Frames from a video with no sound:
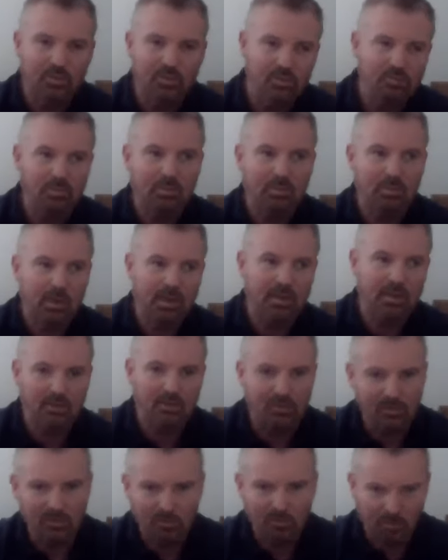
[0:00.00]
I should be making a
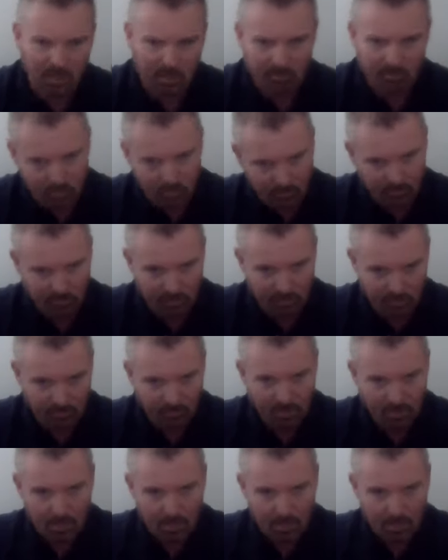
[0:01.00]
£2 profit.